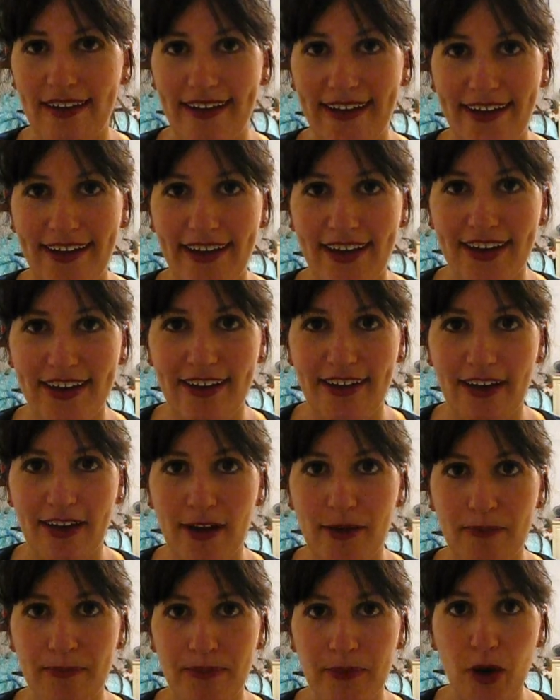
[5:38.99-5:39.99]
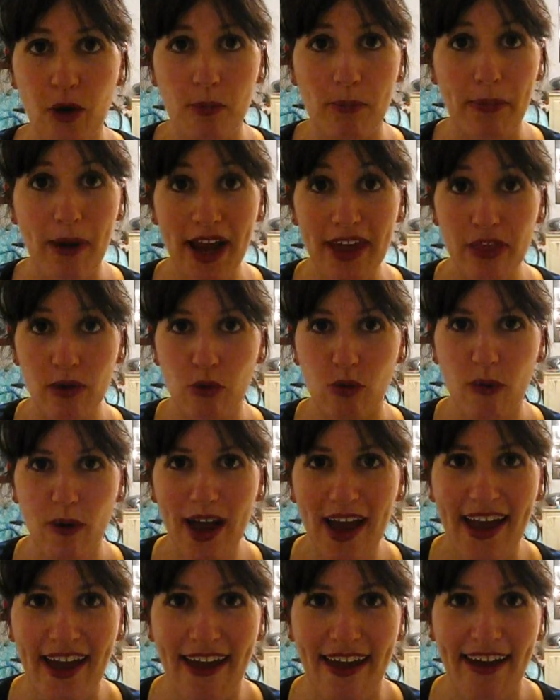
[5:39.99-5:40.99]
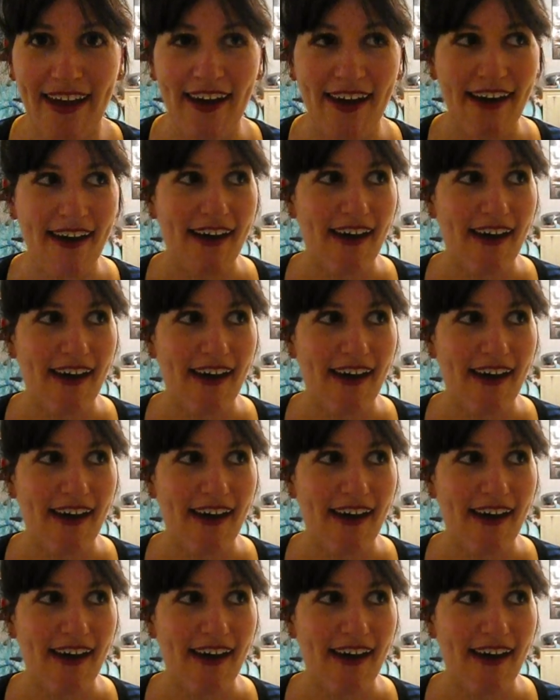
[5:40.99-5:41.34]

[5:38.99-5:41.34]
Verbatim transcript: and, um, oh, by the way,